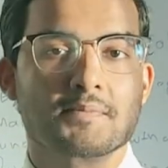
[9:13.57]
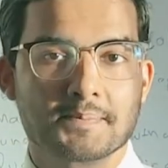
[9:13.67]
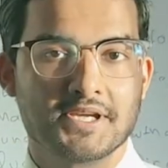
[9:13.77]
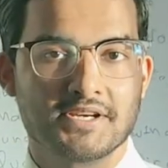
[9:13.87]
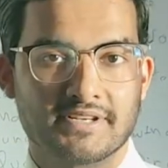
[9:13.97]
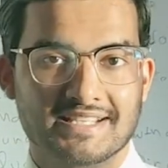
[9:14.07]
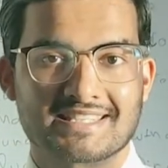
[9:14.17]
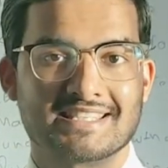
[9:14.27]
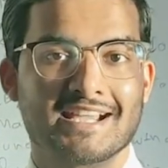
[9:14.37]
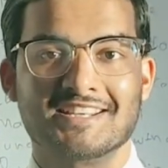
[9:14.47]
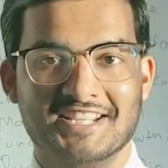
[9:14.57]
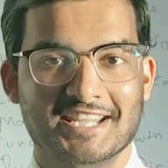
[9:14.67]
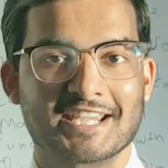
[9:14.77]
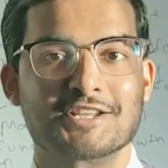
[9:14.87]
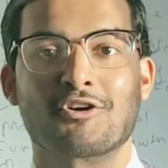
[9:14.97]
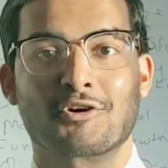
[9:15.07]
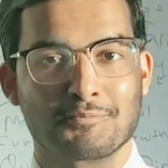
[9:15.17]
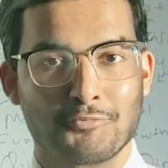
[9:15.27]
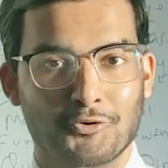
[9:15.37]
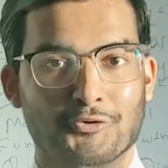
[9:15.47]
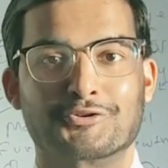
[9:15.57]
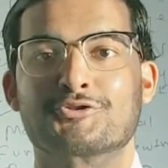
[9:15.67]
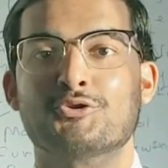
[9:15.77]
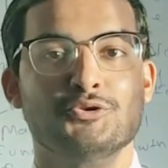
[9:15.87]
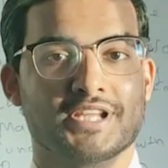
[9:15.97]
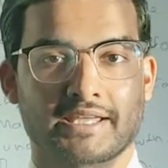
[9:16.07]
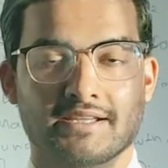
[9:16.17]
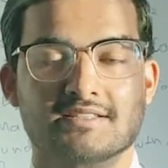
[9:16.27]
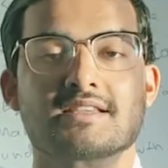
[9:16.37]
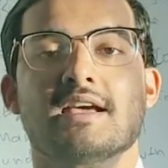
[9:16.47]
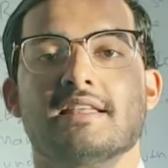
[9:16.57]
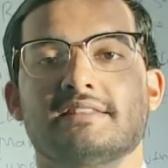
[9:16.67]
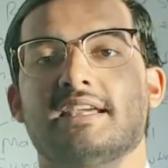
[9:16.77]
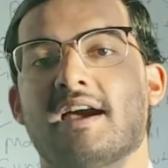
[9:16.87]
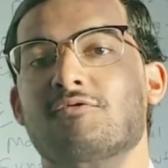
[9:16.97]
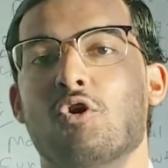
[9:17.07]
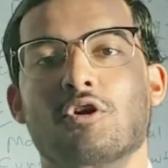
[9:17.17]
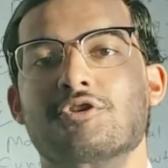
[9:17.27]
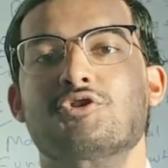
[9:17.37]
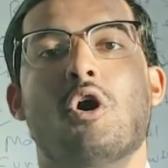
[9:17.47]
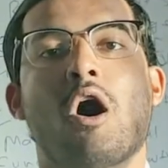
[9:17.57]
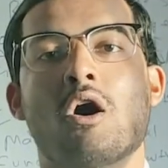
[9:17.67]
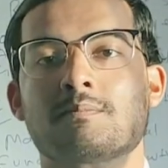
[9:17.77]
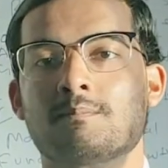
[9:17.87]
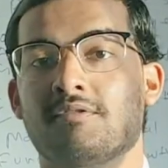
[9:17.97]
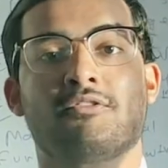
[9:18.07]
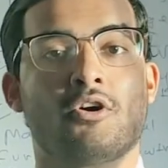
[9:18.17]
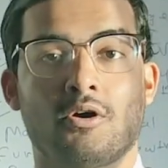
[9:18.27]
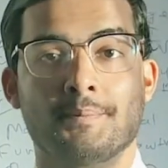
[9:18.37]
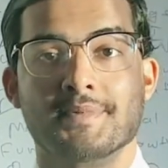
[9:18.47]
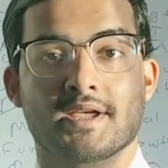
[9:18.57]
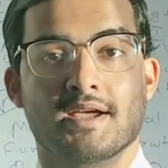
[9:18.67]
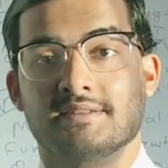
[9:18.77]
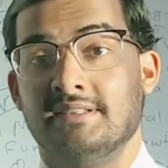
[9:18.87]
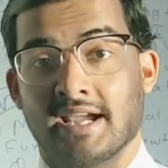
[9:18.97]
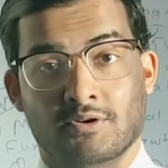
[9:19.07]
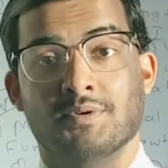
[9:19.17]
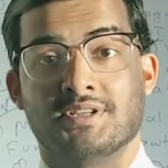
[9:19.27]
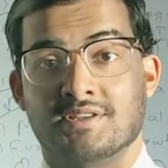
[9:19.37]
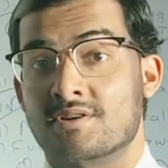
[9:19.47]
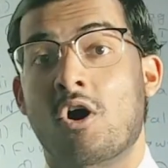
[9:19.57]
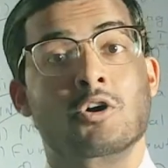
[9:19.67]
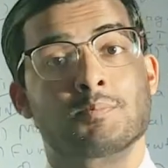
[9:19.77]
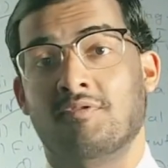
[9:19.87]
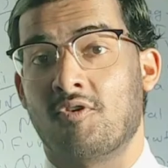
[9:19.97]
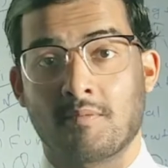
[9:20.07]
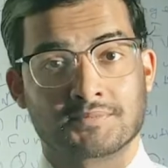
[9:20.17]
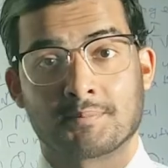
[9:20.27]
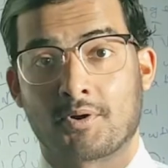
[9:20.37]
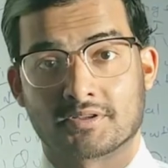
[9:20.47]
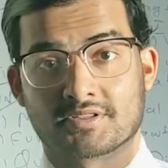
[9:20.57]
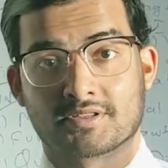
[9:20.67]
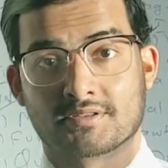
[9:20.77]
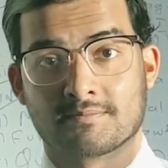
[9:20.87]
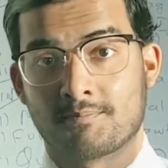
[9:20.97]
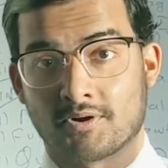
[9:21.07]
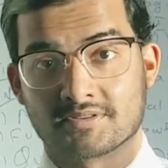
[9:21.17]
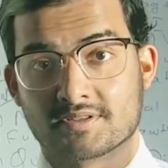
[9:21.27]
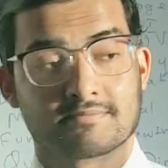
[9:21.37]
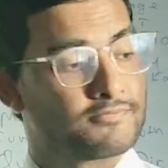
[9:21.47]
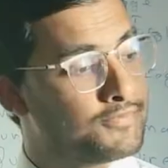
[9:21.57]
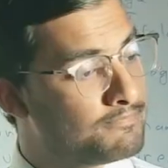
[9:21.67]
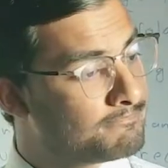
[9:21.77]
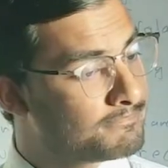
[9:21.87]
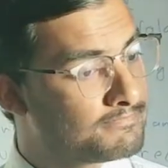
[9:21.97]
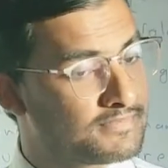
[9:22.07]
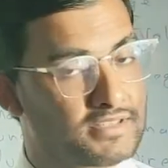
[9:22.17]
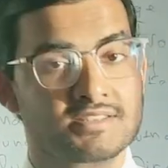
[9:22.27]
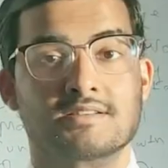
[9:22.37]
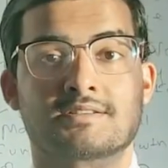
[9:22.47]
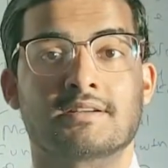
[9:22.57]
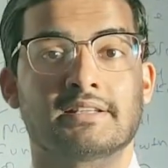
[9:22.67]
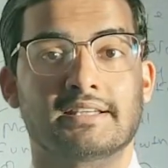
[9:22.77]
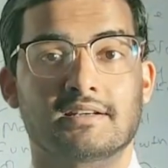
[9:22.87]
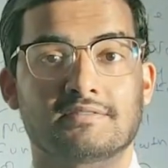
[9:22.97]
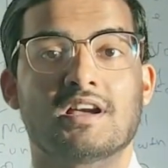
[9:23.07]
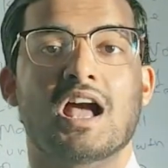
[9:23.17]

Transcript: periods, say a decade or more, 2 decades, they have gone on to outperform the equities, outperform the bonds, certainly enough.